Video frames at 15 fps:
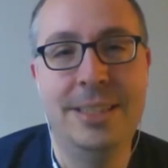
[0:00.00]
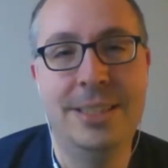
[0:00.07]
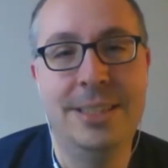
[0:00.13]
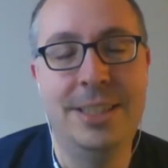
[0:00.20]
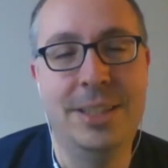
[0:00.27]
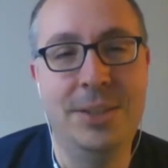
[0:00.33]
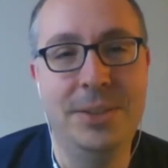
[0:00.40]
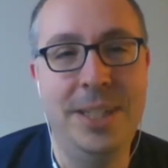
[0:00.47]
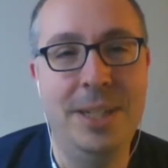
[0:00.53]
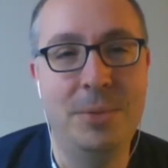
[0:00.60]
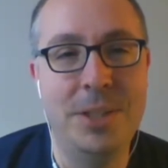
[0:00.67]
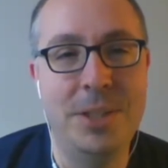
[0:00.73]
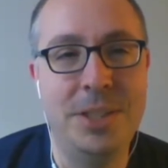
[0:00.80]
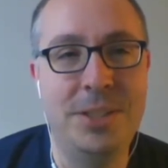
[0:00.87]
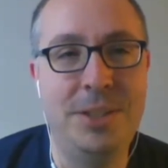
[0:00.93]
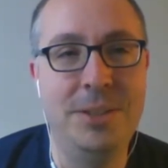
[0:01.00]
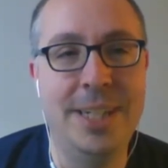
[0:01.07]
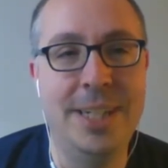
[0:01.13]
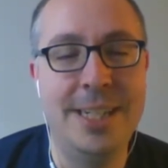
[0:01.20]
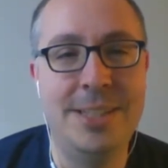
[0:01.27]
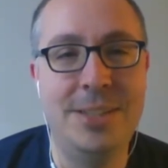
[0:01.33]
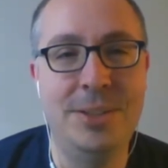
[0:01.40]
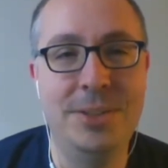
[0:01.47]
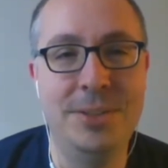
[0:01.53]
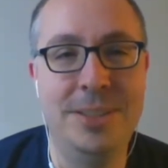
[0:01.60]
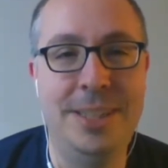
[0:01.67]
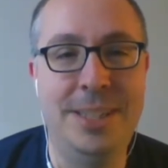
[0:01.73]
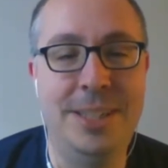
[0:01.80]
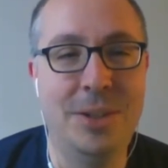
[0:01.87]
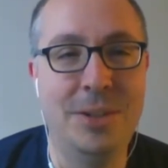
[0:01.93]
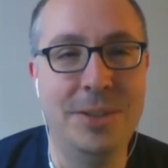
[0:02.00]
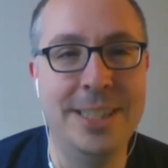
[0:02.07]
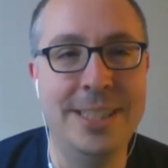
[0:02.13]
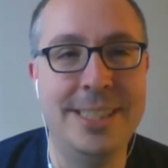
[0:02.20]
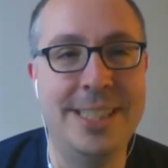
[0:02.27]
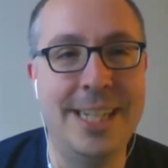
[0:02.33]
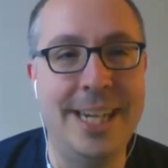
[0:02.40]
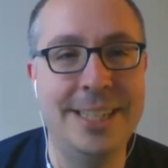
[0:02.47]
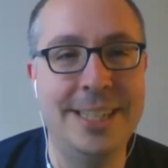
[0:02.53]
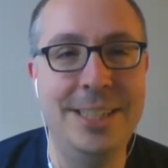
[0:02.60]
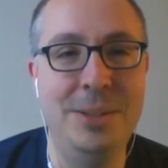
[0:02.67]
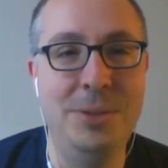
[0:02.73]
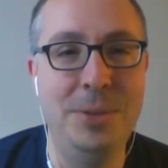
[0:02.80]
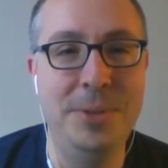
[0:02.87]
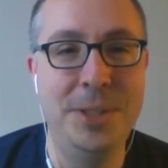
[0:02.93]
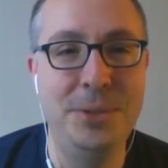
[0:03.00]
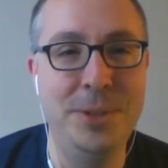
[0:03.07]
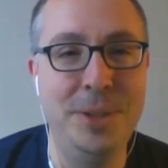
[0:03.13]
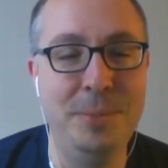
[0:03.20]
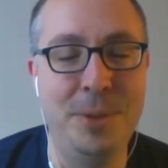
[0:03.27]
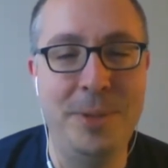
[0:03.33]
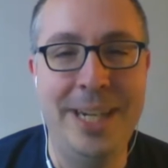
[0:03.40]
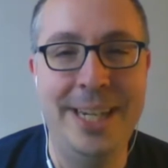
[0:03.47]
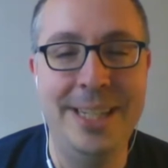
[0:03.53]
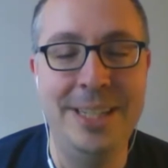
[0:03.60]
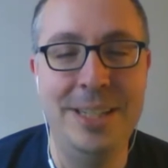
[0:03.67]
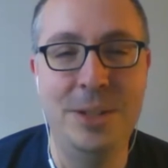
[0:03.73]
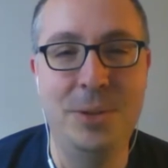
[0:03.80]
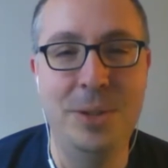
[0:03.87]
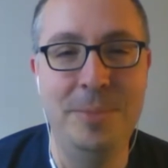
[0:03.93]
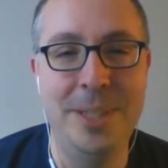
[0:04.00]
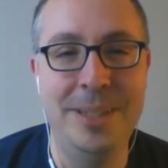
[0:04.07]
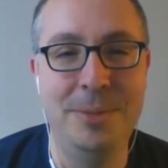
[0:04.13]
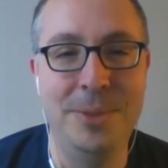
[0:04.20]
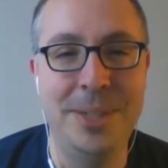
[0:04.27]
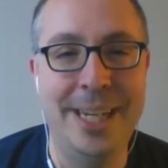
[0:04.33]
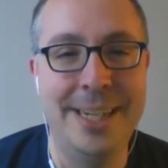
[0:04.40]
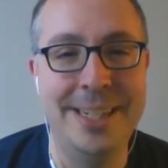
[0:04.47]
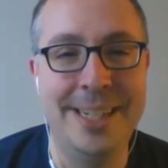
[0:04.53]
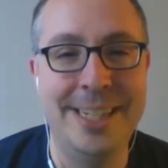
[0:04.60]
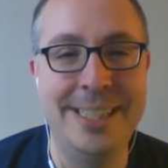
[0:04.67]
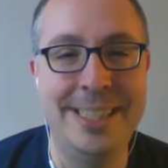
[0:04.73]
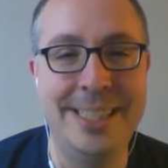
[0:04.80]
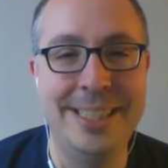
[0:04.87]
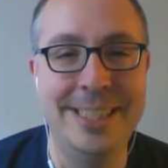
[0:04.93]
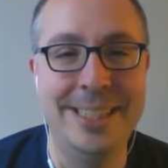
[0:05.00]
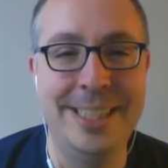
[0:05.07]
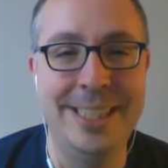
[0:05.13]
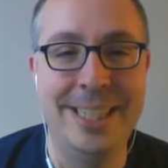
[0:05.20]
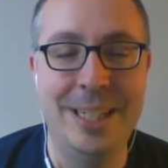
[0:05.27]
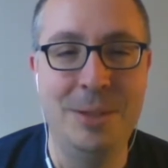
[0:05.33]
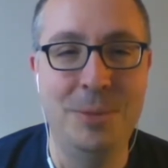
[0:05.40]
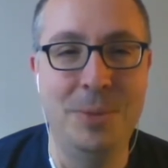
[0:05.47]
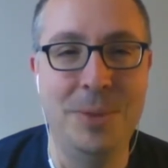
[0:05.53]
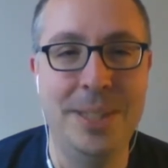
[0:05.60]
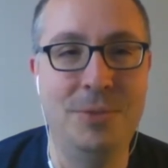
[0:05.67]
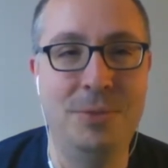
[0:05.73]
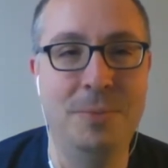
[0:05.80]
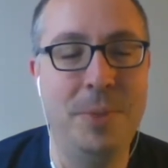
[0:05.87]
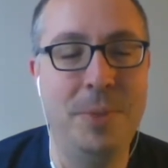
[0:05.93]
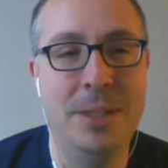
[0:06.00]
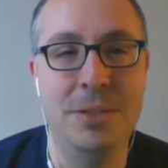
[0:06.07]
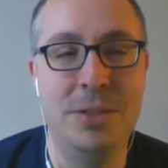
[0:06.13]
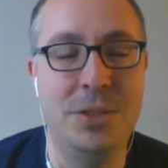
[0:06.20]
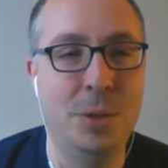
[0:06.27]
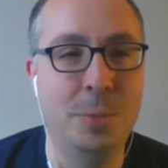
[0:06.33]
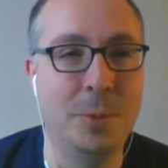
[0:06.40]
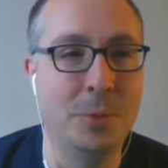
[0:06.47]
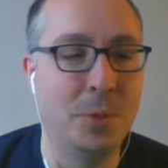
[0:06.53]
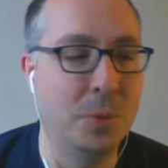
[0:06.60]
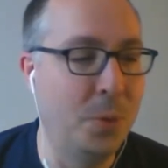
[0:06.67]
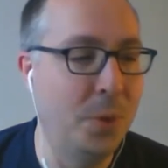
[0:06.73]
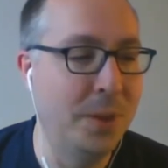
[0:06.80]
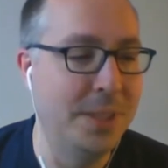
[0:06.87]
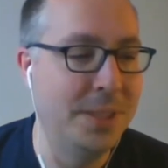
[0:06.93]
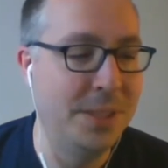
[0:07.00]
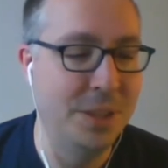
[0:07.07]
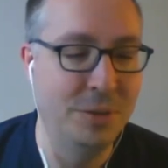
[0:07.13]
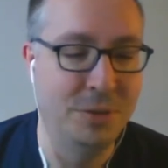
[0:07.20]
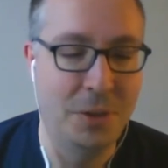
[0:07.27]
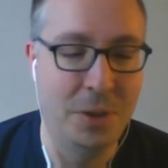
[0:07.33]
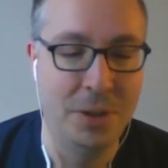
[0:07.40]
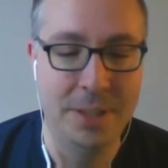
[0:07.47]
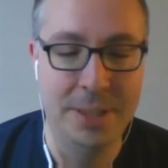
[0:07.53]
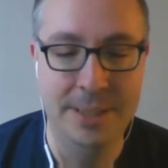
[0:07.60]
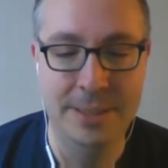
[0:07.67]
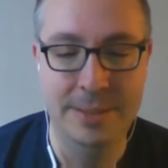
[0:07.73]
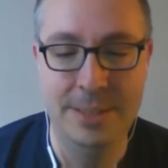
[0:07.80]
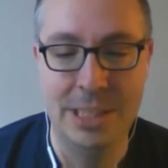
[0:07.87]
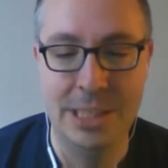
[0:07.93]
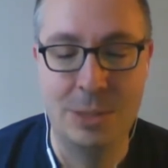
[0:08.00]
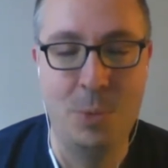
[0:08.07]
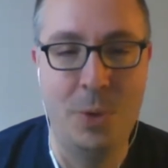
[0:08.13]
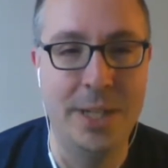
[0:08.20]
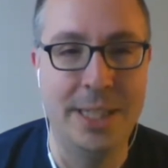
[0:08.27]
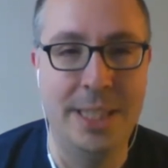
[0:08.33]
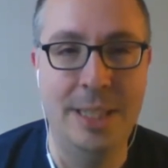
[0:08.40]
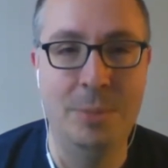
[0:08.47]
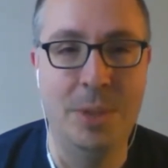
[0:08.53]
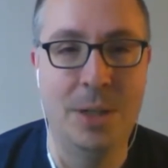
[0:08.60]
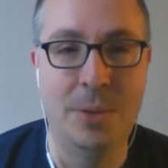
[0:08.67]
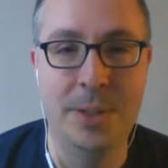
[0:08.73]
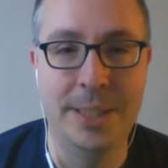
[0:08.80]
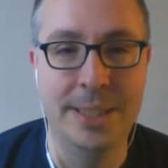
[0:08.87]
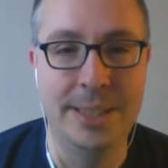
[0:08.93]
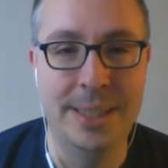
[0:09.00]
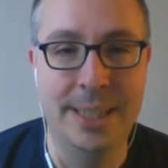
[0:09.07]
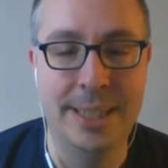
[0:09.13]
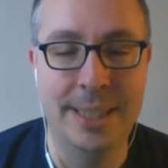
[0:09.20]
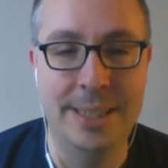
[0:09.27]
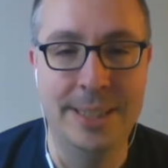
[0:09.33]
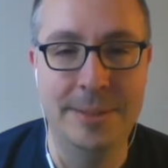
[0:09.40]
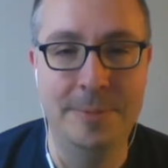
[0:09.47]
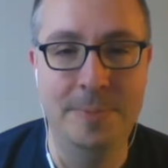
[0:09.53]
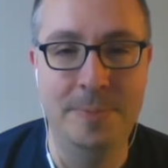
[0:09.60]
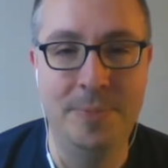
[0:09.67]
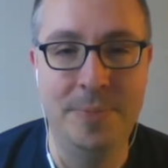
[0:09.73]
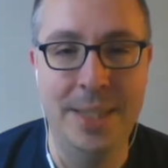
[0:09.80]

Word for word: So yeah, we're just two guys who don't exactly know what we're doing, but we had the equipment and we had an idea, and we've been super rewarded so far, and just want to keep going. Um,